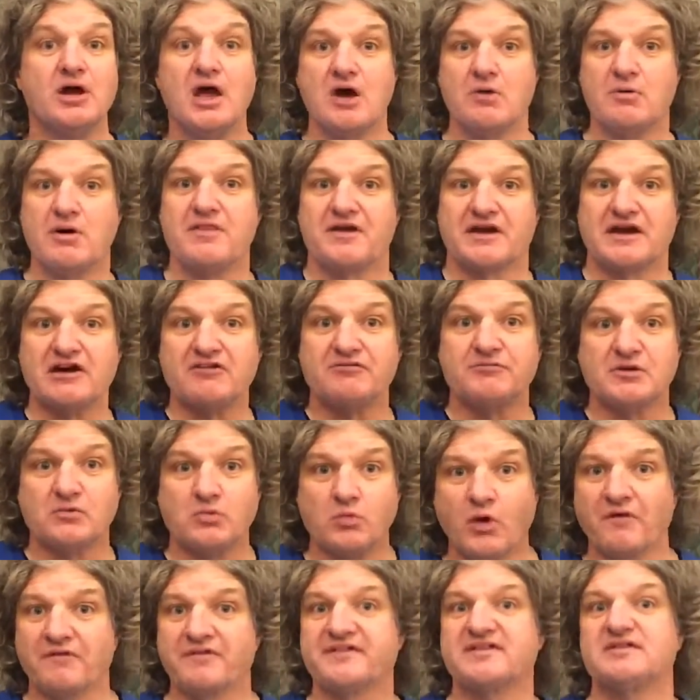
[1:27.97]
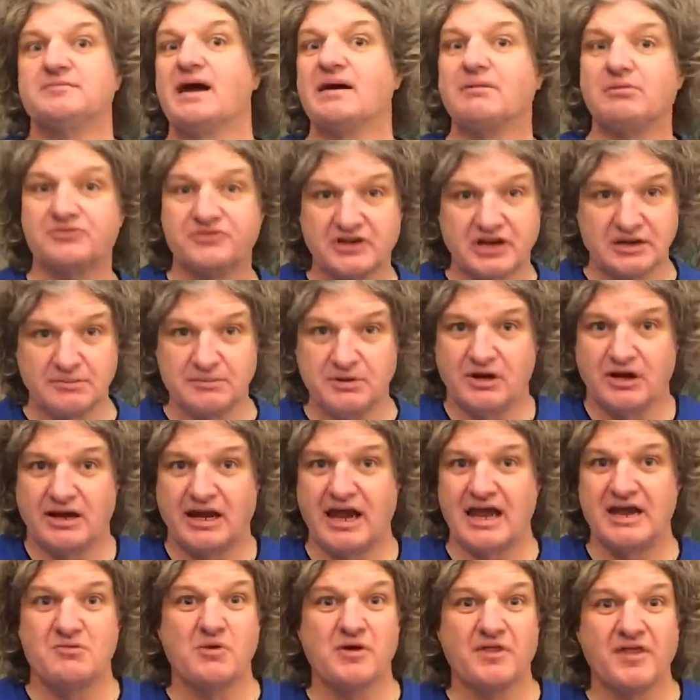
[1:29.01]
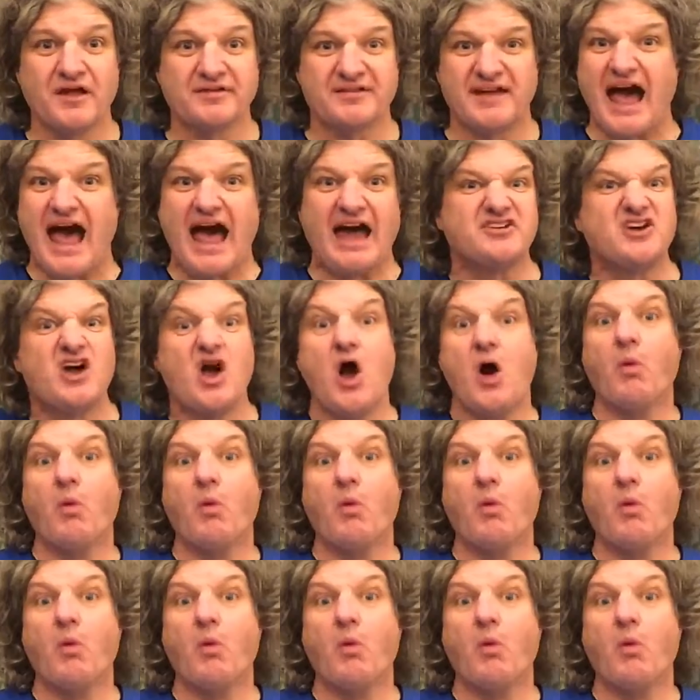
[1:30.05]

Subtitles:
where the government wants to be able to communicate with us at